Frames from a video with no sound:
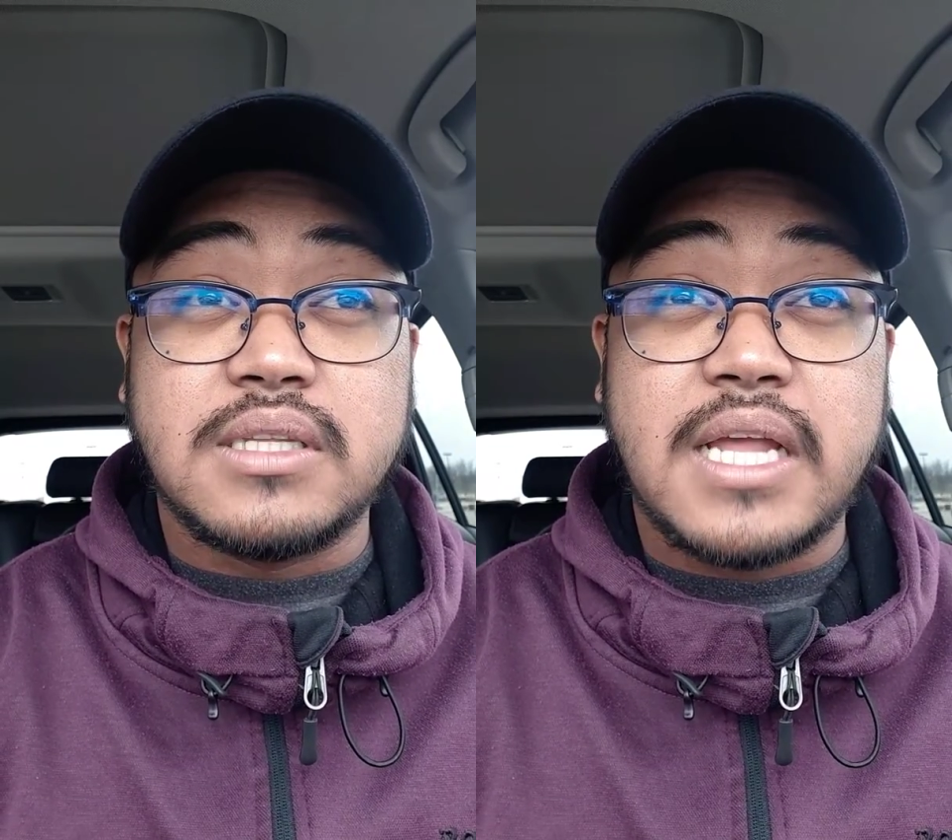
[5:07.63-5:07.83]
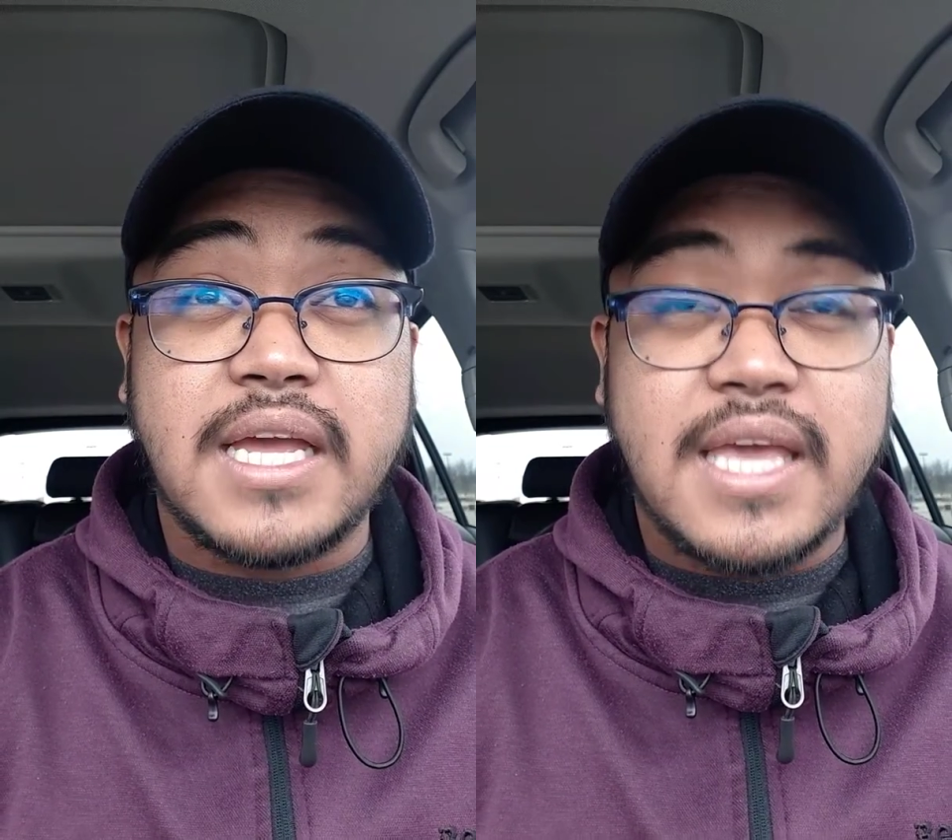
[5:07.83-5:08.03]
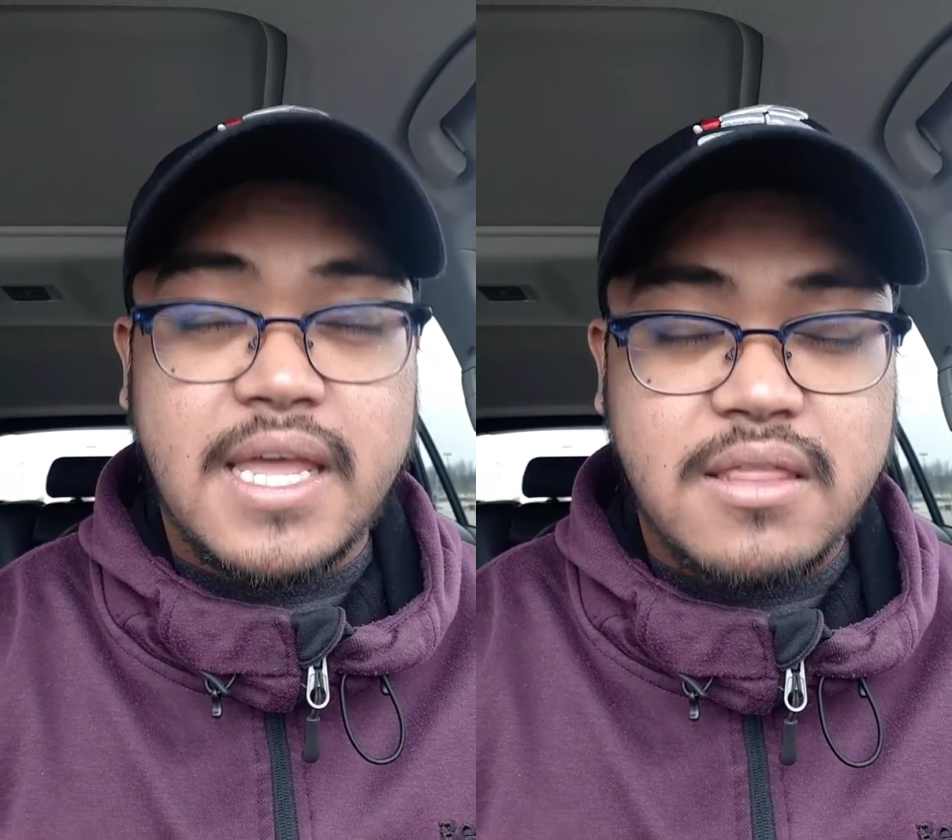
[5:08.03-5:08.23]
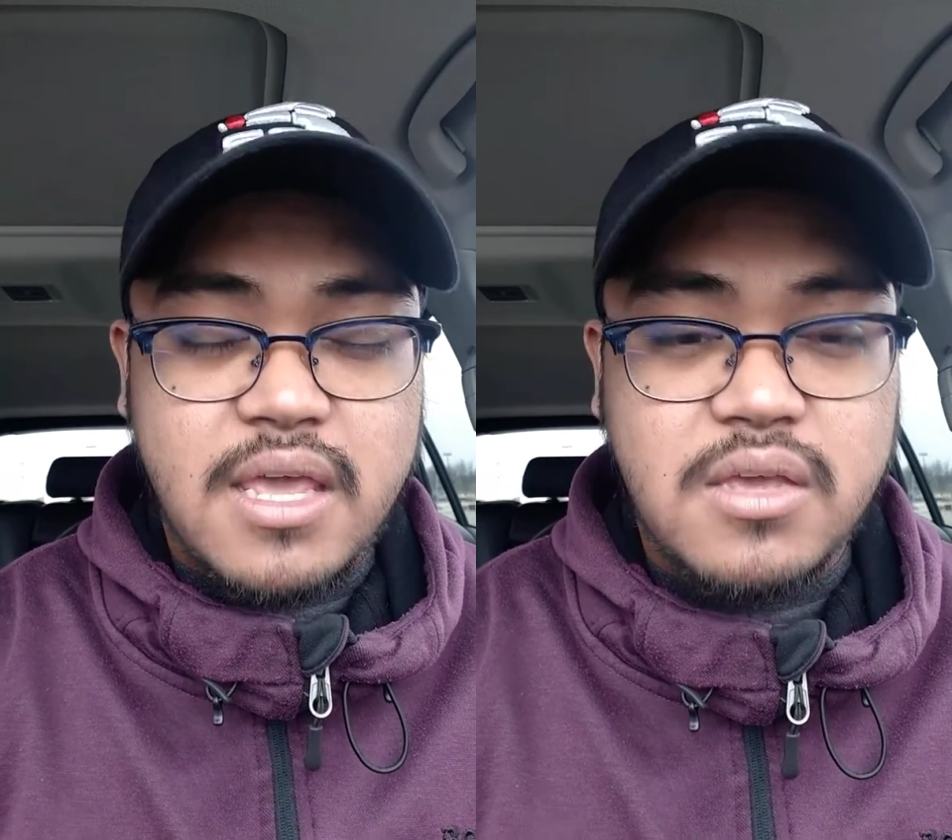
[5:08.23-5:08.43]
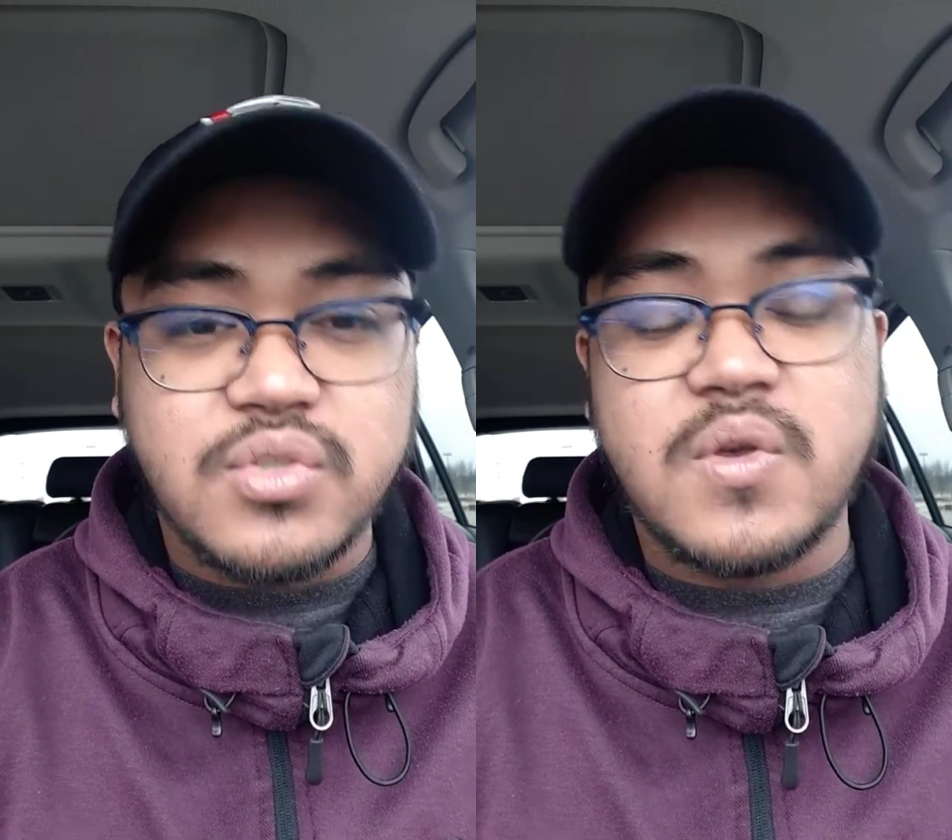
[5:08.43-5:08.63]
again, thank you
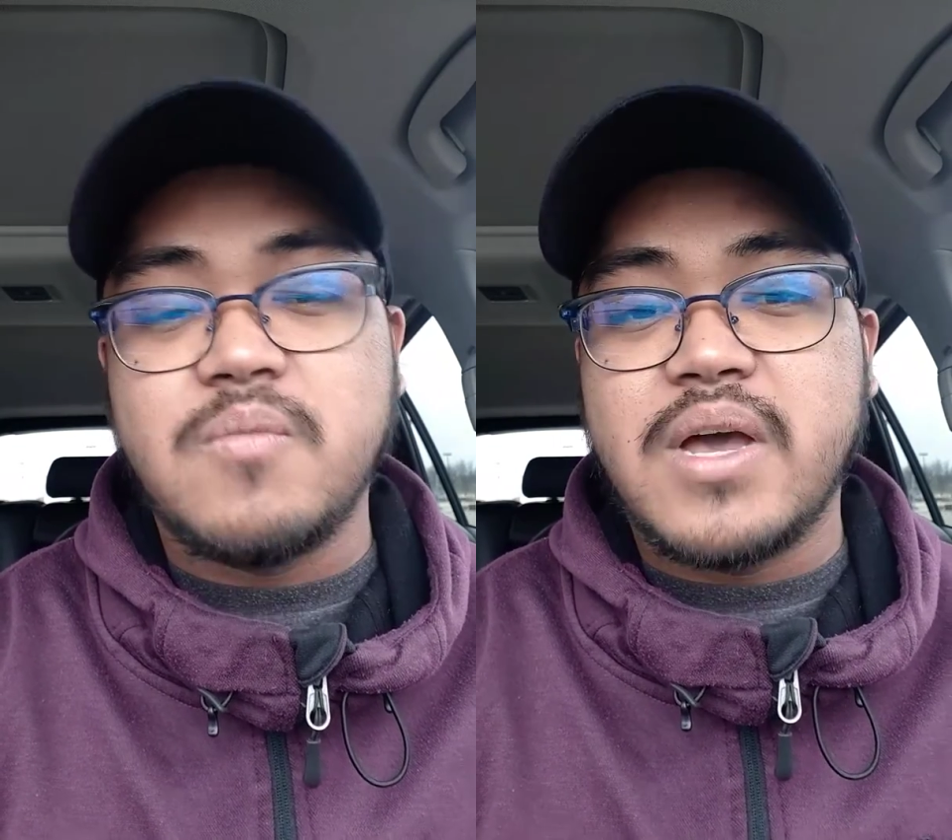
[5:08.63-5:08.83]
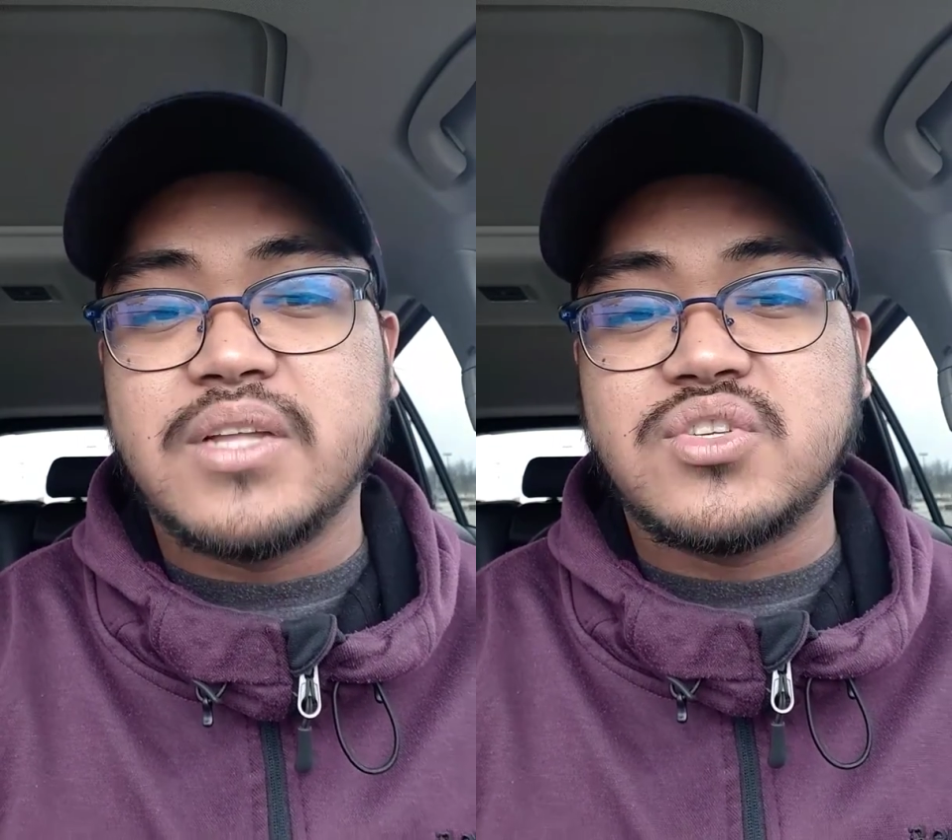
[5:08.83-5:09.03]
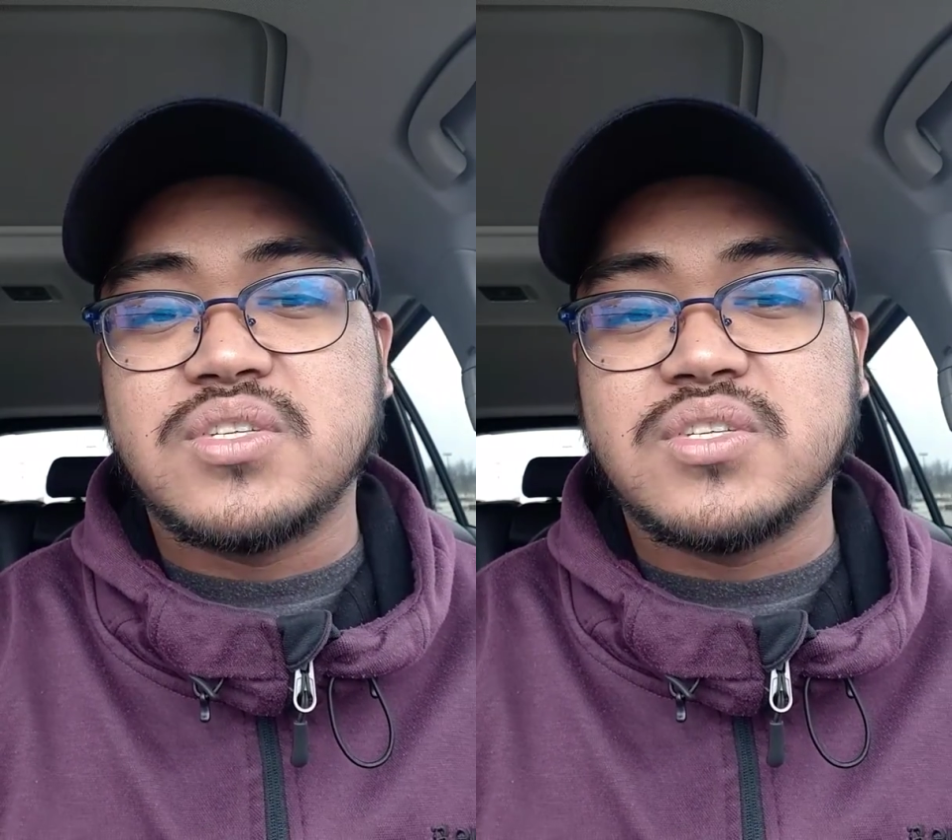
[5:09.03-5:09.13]
so much.